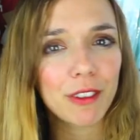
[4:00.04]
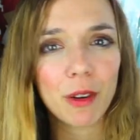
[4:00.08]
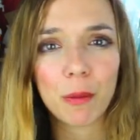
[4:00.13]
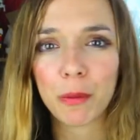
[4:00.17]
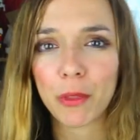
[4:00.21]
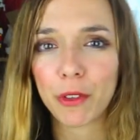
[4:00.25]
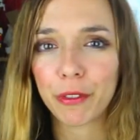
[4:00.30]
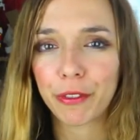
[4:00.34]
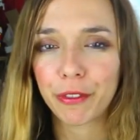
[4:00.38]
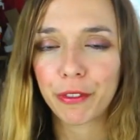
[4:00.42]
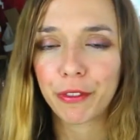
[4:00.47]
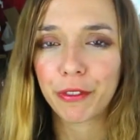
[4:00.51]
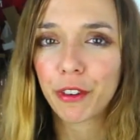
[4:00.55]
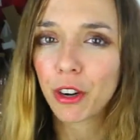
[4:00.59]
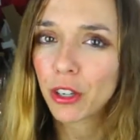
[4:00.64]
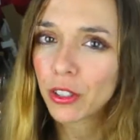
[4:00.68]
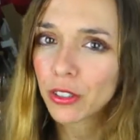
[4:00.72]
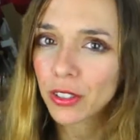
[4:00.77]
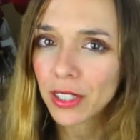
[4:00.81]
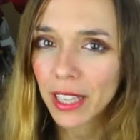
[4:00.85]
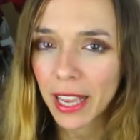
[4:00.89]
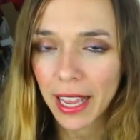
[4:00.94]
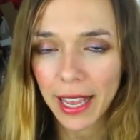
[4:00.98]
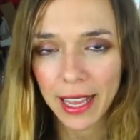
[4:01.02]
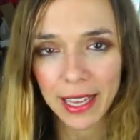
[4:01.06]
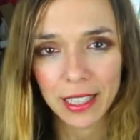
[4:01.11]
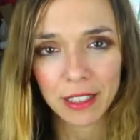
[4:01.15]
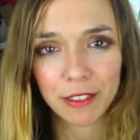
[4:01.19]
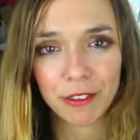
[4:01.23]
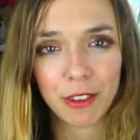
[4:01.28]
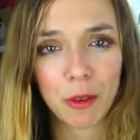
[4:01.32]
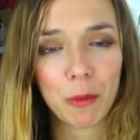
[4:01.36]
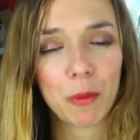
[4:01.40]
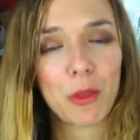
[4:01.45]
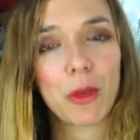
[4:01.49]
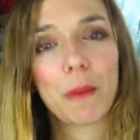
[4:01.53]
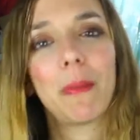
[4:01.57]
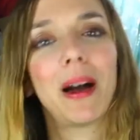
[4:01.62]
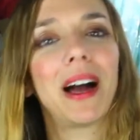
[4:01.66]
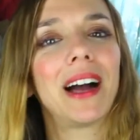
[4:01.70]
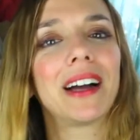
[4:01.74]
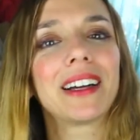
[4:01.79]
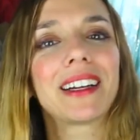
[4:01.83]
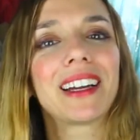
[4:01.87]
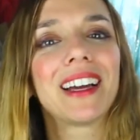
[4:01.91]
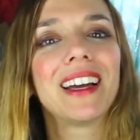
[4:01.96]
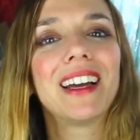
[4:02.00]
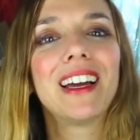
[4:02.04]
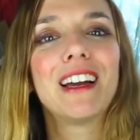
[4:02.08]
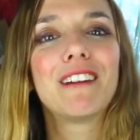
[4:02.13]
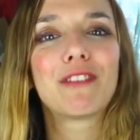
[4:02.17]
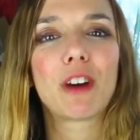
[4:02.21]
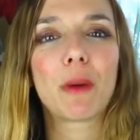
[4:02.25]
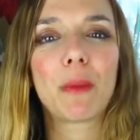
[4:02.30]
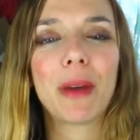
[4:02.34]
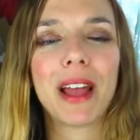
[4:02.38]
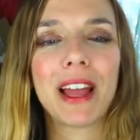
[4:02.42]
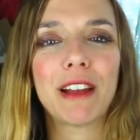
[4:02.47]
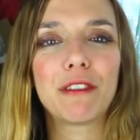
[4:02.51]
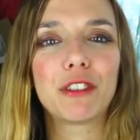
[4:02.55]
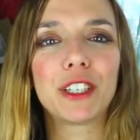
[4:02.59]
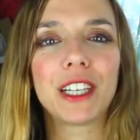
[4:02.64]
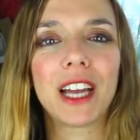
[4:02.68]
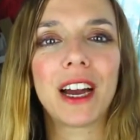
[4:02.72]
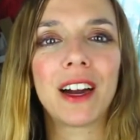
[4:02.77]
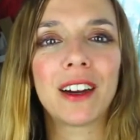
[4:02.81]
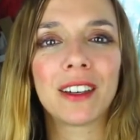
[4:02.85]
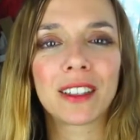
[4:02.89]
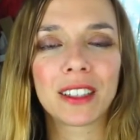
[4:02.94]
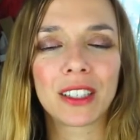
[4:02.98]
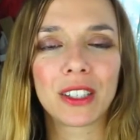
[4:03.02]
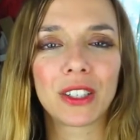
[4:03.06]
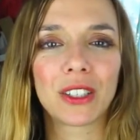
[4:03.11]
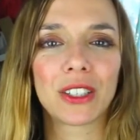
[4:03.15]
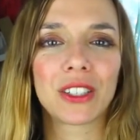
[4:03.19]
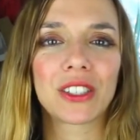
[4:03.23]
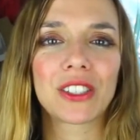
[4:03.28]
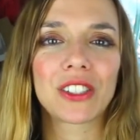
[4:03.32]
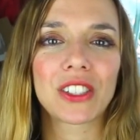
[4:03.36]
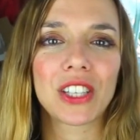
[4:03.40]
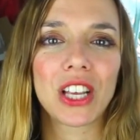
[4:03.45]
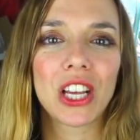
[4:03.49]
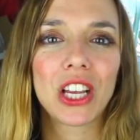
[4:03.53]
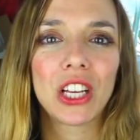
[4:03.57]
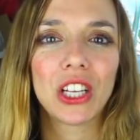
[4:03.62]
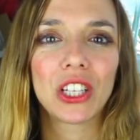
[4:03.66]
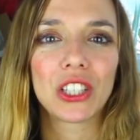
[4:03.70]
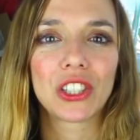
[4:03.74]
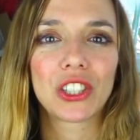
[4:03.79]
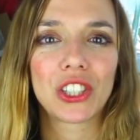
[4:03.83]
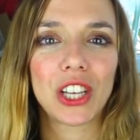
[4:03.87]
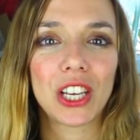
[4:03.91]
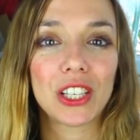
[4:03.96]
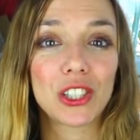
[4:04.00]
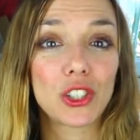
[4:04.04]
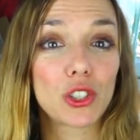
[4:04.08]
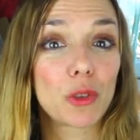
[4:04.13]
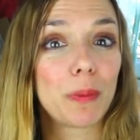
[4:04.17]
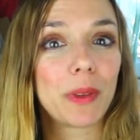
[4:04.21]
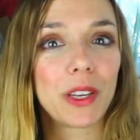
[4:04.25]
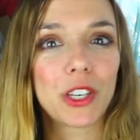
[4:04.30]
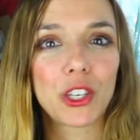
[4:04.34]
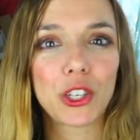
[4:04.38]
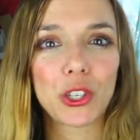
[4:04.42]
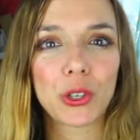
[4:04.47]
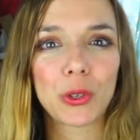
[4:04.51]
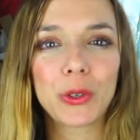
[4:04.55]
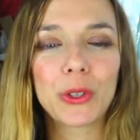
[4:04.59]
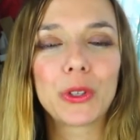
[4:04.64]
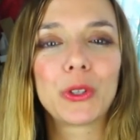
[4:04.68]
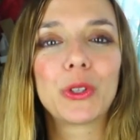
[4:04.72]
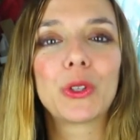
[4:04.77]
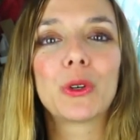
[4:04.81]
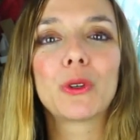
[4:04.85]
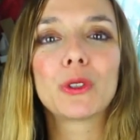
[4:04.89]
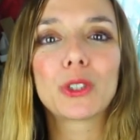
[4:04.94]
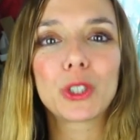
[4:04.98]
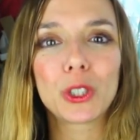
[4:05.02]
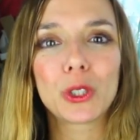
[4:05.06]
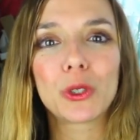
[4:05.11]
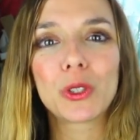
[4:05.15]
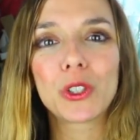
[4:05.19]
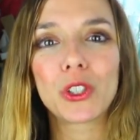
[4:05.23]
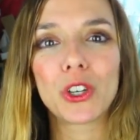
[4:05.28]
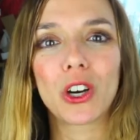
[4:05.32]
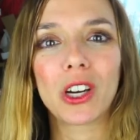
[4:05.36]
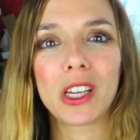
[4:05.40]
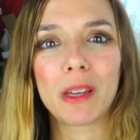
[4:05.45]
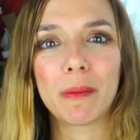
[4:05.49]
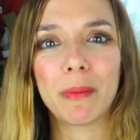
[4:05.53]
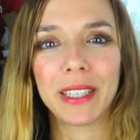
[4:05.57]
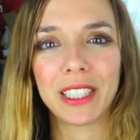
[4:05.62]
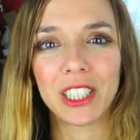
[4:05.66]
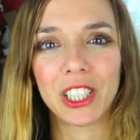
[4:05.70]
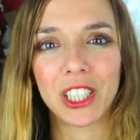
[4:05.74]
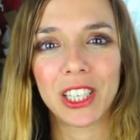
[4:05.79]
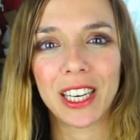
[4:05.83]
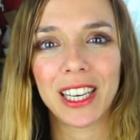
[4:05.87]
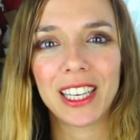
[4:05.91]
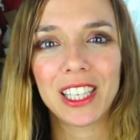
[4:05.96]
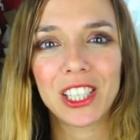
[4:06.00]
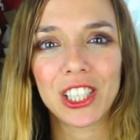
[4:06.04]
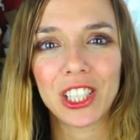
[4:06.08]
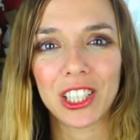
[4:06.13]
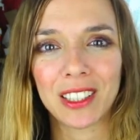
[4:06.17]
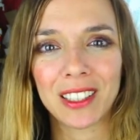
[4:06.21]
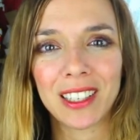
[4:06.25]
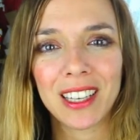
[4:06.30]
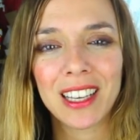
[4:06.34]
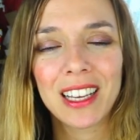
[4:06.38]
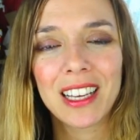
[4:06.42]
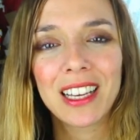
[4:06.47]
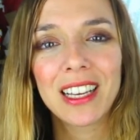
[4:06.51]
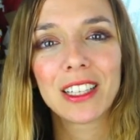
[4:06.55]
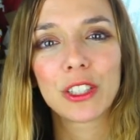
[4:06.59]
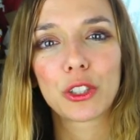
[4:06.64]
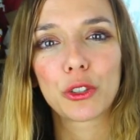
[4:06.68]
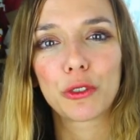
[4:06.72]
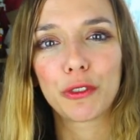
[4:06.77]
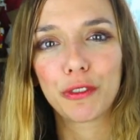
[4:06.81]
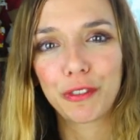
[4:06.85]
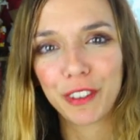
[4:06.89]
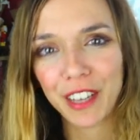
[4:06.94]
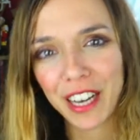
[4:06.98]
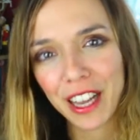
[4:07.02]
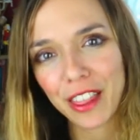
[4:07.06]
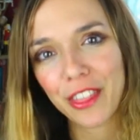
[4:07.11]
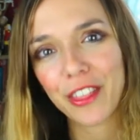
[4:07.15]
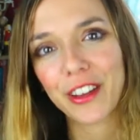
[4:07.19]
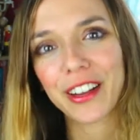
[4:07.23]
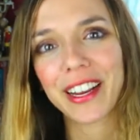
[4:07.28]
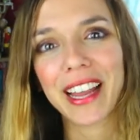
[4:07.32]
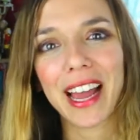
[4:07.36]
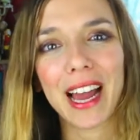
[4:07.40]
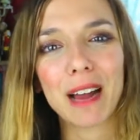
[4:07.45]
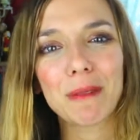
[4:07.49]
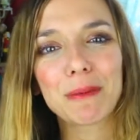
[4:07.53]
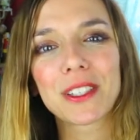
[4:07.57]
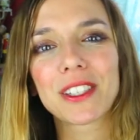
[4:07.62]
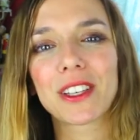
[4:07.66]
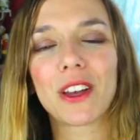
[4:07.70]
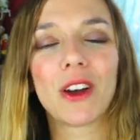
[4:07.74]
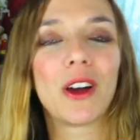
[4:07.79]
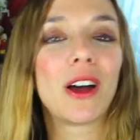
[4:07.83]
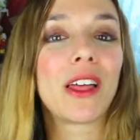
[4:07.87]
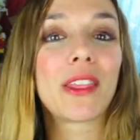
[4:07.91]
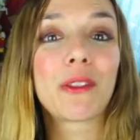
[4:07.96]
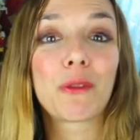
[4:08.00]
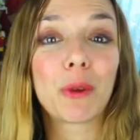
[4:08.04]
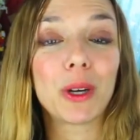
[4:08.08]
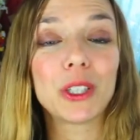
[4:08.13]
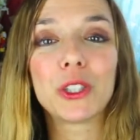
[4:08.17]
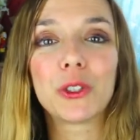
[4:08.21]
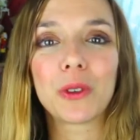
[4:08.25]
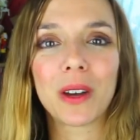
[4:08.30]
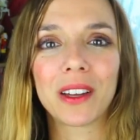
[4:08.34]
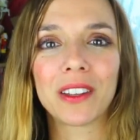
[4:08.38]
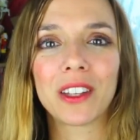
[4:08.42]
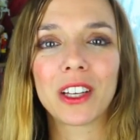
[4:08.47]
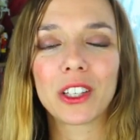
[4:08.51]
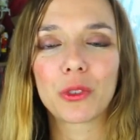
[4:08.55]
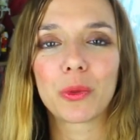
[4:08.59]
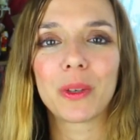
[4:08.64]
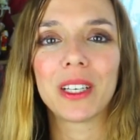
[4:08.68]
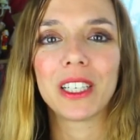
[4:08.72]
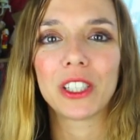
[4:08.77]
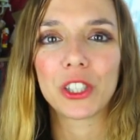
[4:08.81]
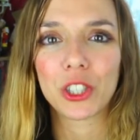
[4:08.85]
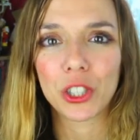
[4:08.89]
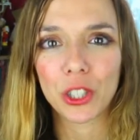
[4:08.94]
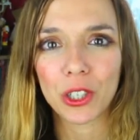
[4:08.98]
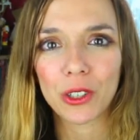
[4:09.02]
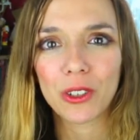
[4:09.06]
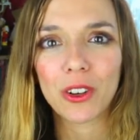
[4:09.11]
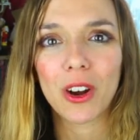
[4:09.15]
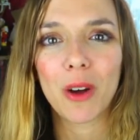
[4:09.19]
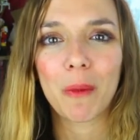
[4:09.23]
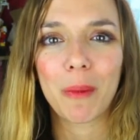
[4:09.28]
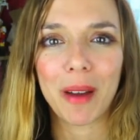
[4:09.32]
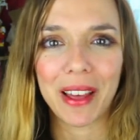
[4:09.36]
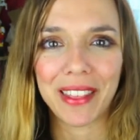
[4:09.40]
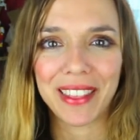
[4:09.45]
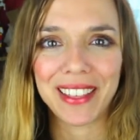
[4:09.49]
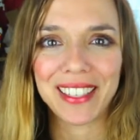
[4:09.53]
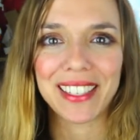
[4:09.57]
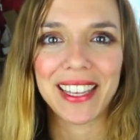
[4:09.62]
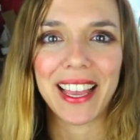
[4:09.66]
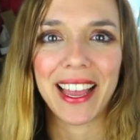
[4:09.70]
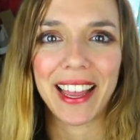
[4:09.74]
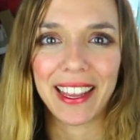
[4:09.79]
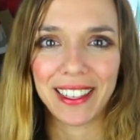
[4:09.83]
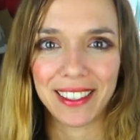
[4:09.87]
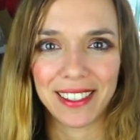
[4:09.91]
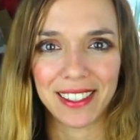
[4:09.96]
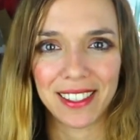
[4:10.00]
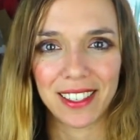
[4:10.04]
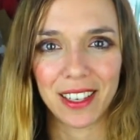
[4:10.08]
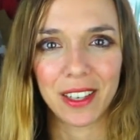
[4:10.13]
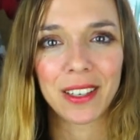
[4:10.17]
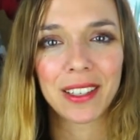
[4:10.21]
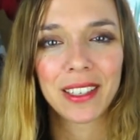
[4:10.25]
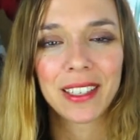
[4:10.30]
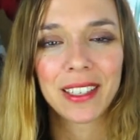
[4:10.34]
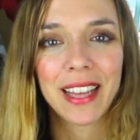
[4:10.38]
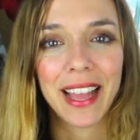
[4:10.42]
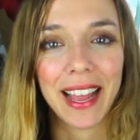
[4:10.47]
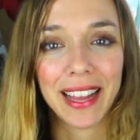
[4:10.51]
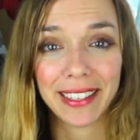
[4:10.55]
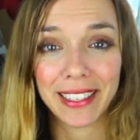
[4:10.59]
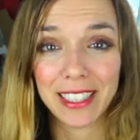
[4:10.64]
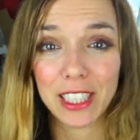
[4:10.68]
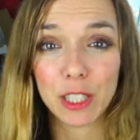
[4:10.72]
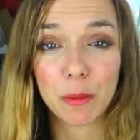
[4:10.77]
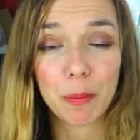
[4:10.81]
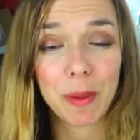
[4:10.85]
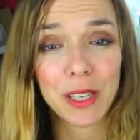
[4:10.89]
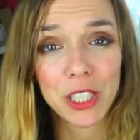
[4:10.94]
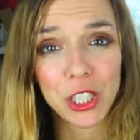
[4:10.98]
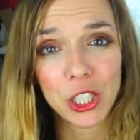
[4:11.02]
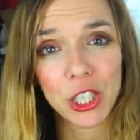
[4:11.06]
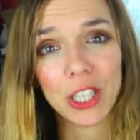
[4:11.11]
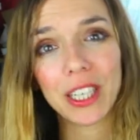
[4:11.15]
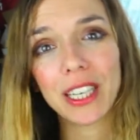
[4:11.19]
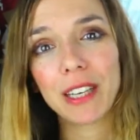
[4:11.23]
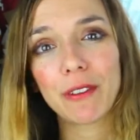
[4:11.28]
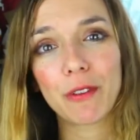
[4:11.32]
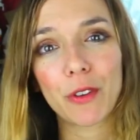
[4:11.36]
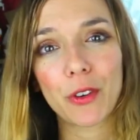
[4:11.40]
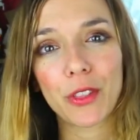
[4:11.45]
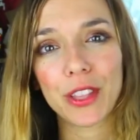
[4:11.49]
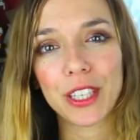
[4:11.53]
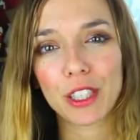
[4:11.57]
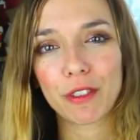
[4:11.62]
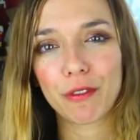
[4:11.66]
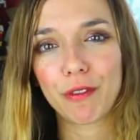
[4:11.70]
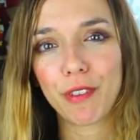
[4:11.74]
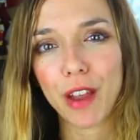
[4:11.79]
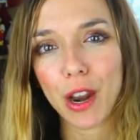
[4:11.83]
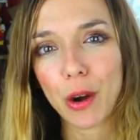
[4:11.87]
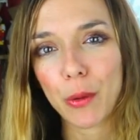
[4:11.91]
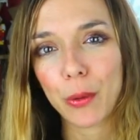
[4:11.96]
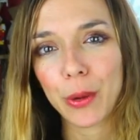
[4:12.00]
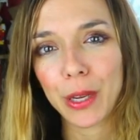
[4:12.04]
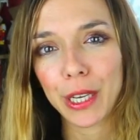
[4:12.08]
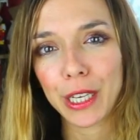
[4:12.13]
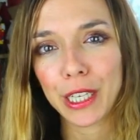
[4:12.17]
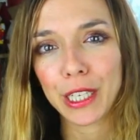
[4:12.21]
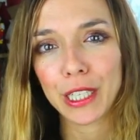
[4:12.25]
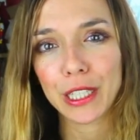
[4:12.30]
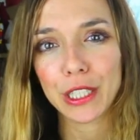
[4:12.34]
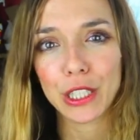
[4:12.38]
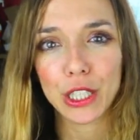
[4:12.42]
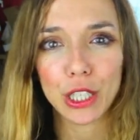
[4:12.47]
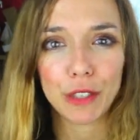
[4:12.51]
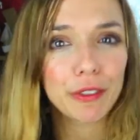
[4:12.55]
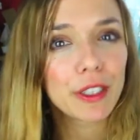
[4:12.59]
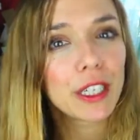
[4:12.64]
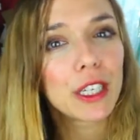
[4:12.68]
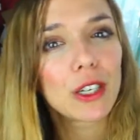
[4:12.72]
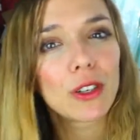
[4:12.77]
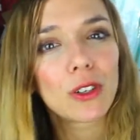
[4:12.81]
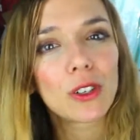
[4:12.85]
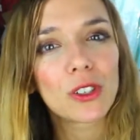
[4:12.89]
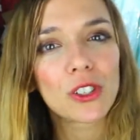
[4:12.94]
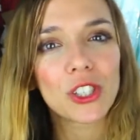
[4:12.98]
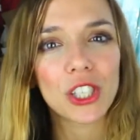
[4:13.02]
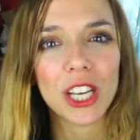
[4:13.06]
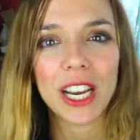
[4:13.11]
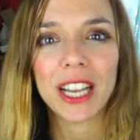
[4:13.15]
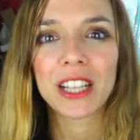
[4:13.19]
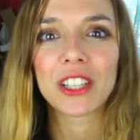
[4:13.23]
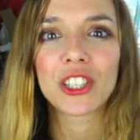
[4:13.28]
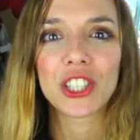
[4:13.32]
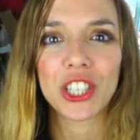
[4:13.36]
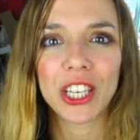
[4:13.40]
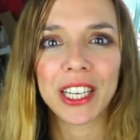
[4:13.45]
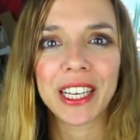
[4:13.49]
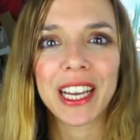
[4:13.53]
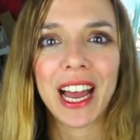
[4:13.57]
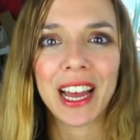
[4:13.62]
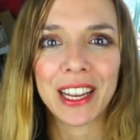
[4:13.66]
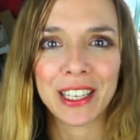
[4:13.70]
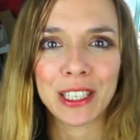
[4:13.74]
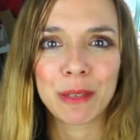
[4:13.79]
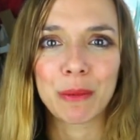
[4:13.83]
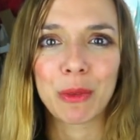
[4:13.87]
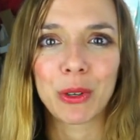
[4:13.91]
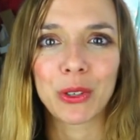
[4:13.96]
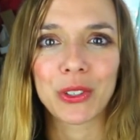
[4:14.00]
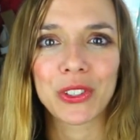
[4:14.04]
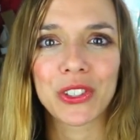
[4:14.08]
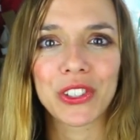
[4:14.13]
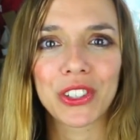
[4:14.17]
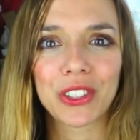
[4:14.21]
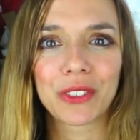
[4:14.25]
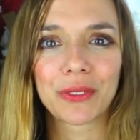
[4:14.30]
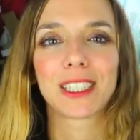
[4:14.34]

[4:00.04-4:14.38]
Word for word: from the front head, from the back, from every angles, just to be sure you don't use your imagination to fill the gaps uh, and what you are not really sure about these heads, and especially for these very difficult, challenging animals.